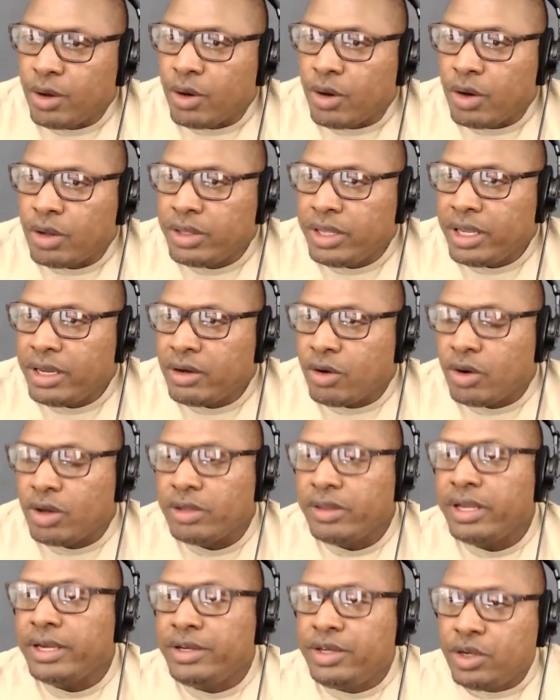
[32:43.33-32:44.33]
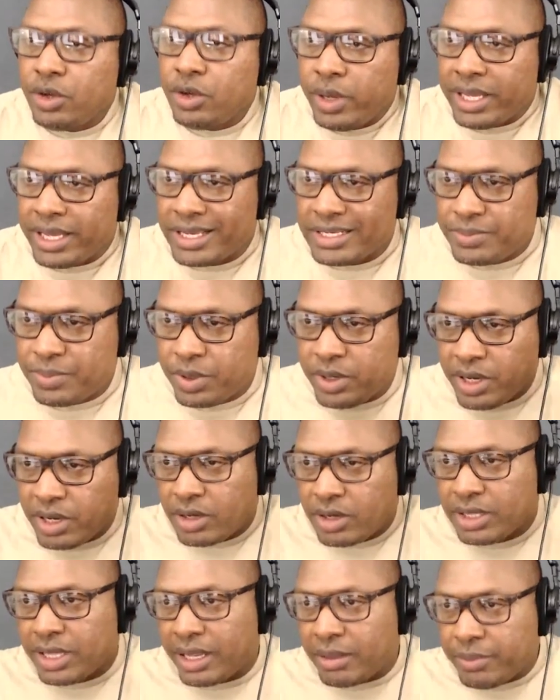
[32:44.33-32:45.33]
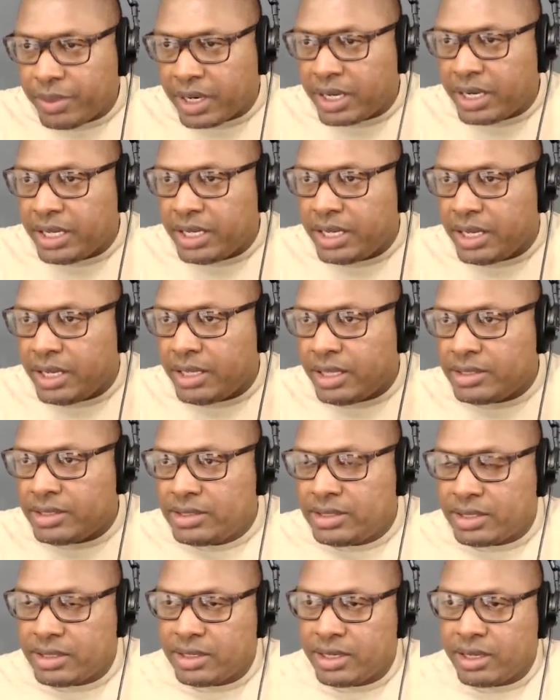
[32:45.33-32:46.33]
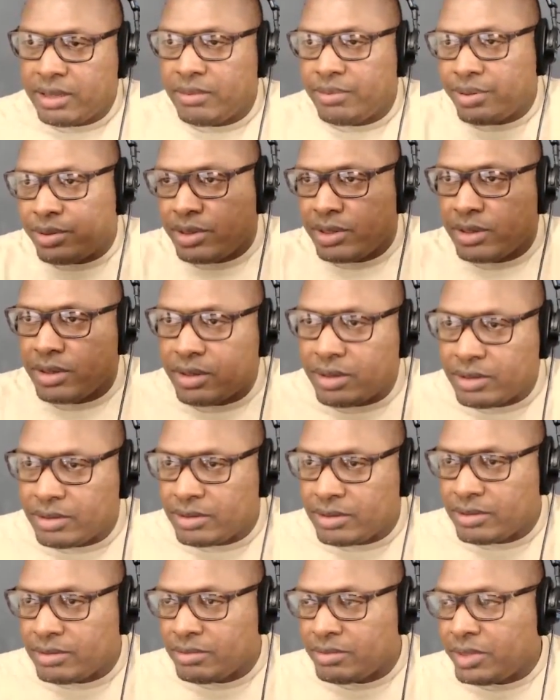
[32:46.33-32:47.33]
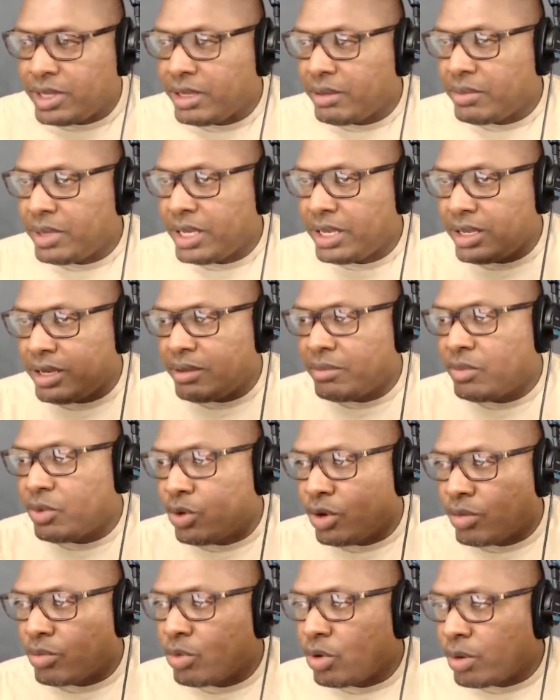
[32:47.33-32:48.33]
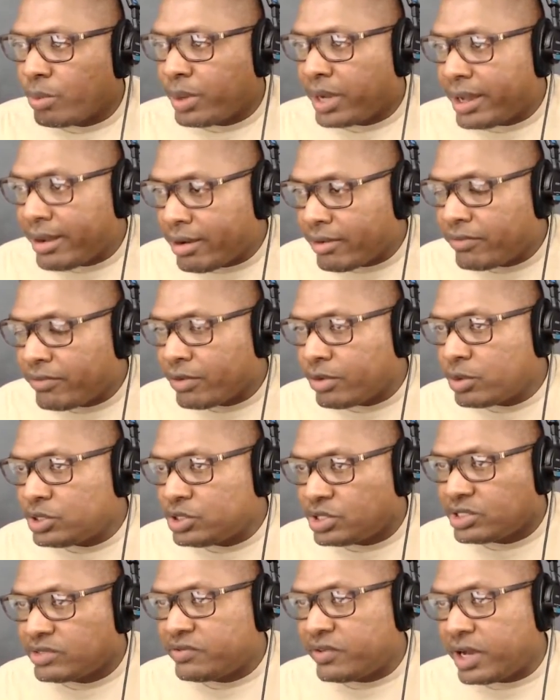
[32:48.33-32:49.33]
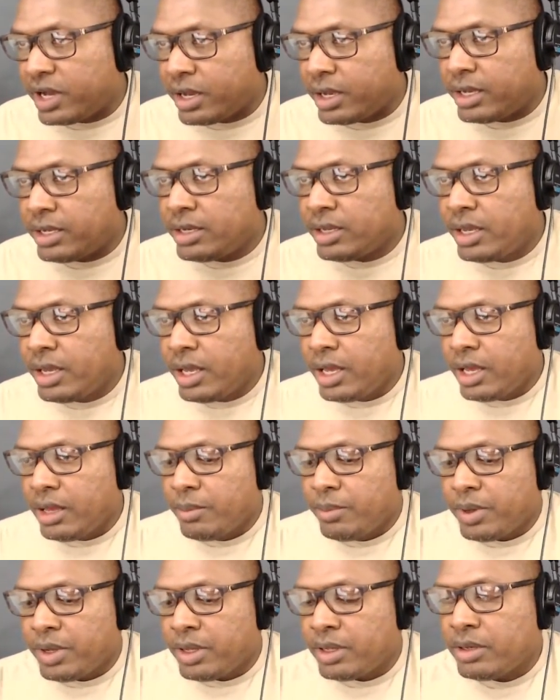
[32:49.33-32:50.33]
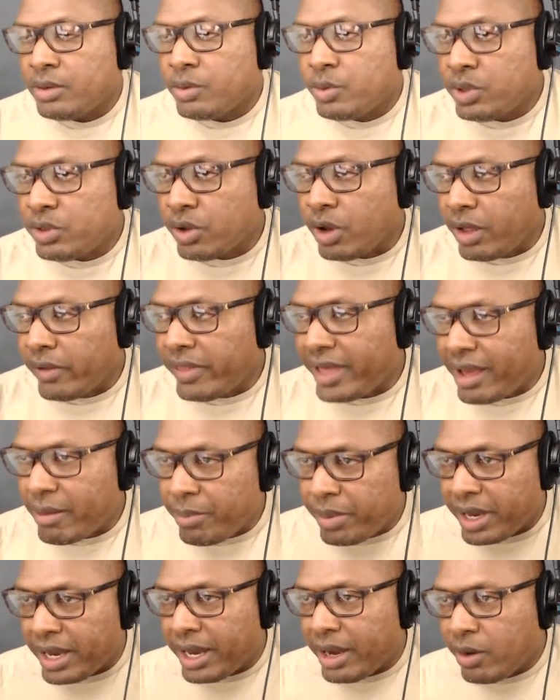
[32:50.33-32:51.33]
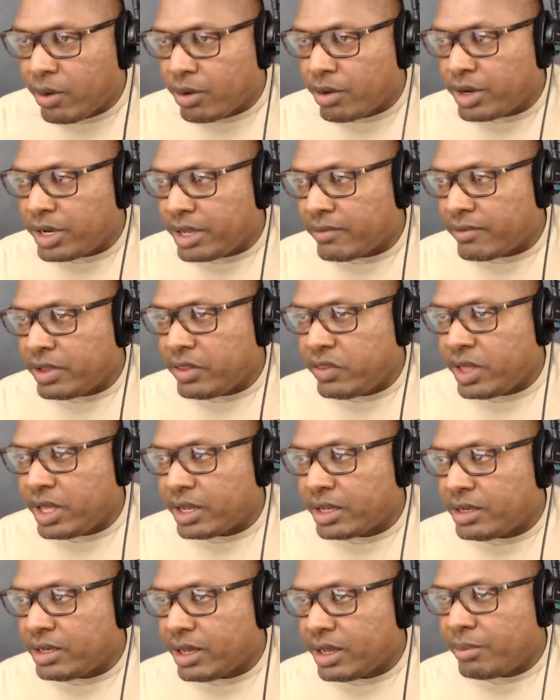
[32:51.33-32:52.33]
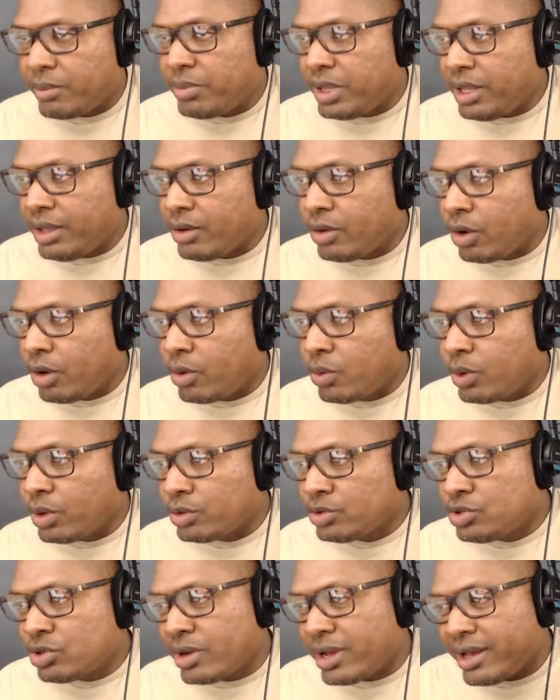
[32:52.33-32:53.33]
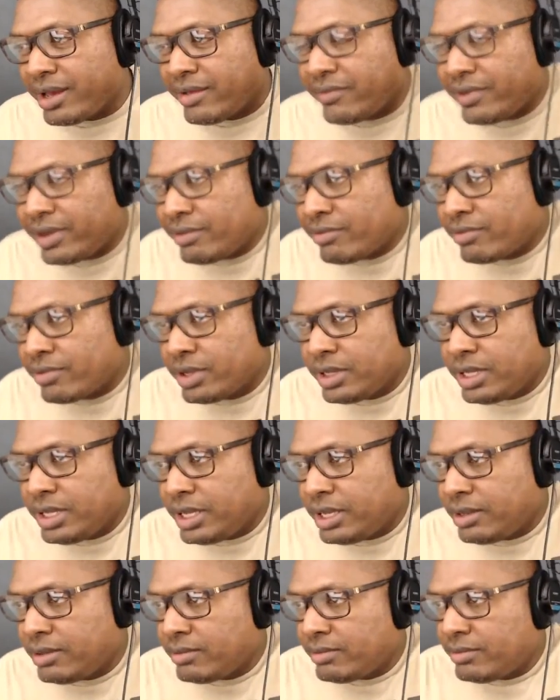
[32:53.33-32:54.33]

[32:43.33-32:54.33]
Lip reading: All they're doing is putting on like body kits and then putting on making it more and more powerful, which is fine, but with all that power and everything and not being all-wheel drive, it really,